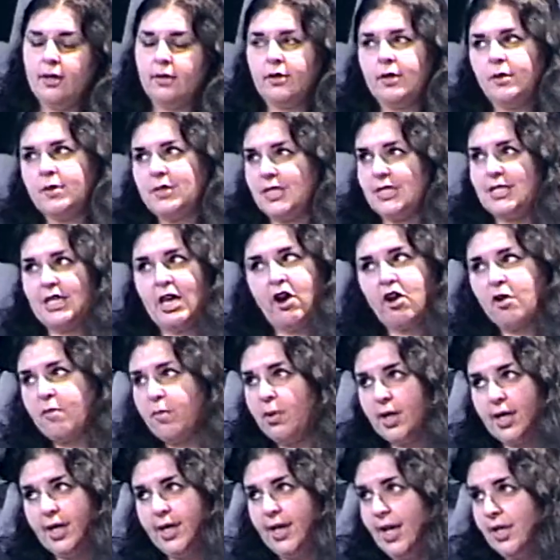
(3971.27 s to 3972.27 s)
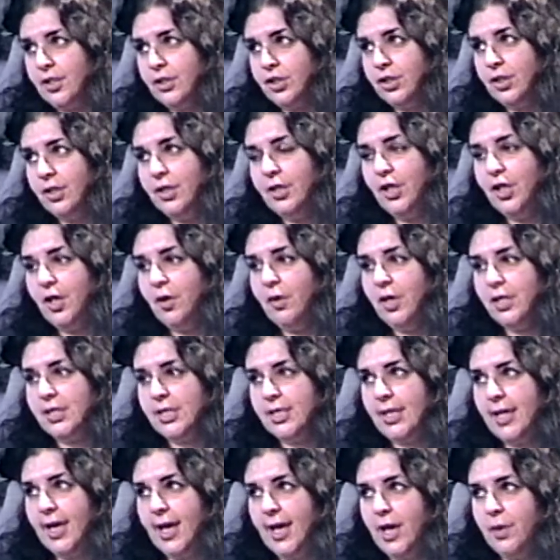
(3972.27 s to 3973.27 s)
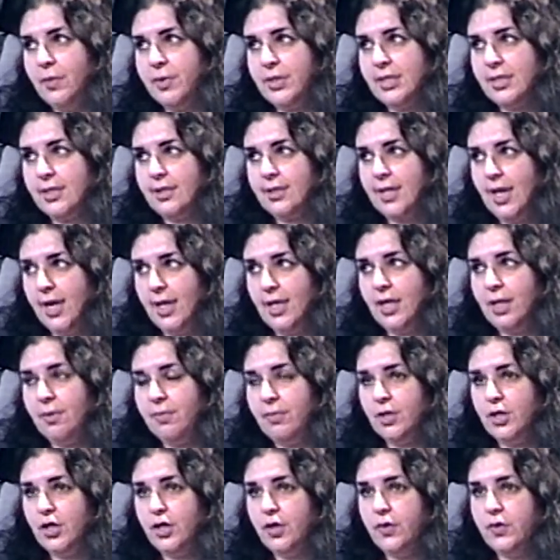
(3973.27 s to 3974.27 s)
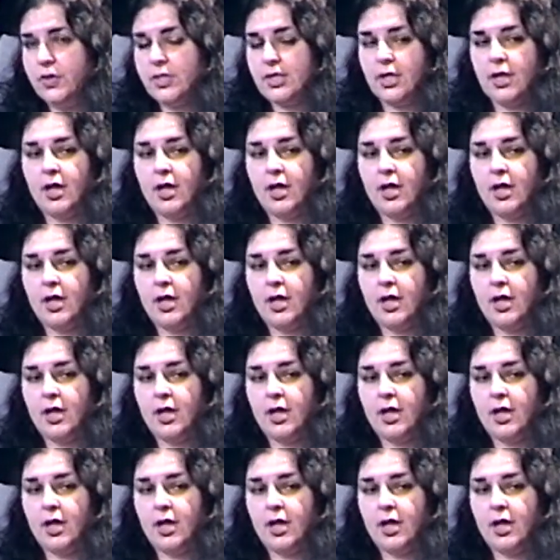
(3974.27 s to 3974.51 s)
it was a terrible connection, you know, I think Kay was telling him the news,